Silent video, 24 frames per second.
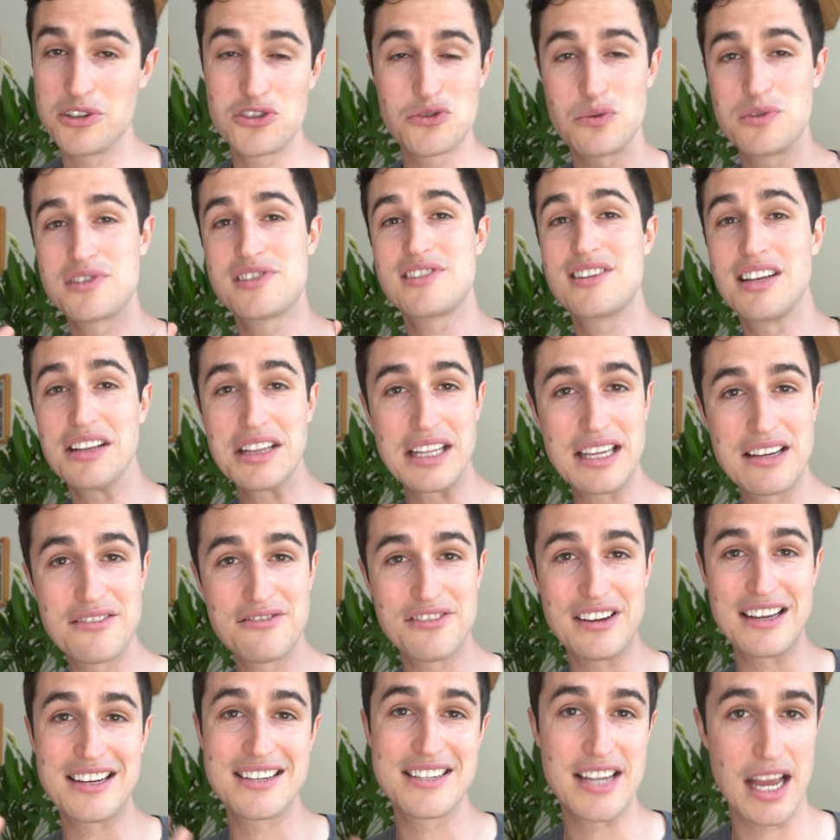which was to
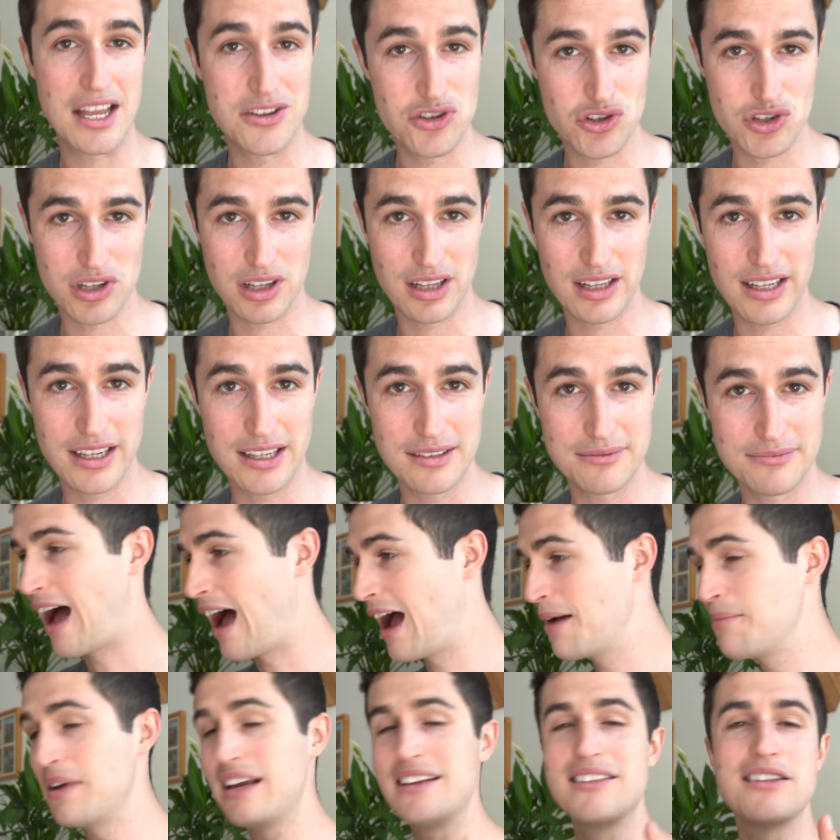live intentionally.
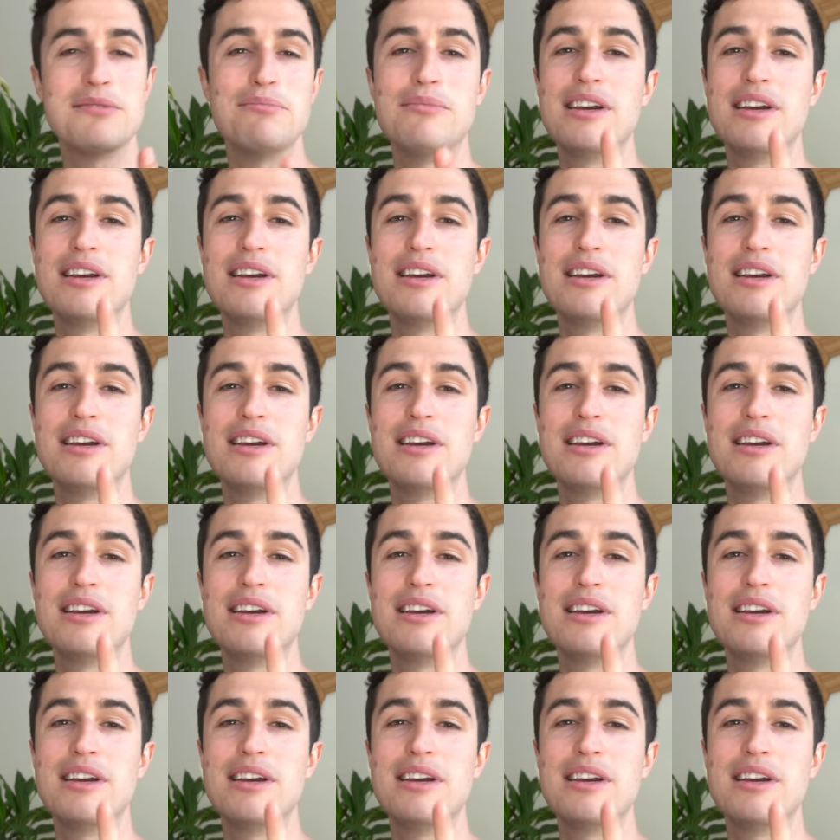I made the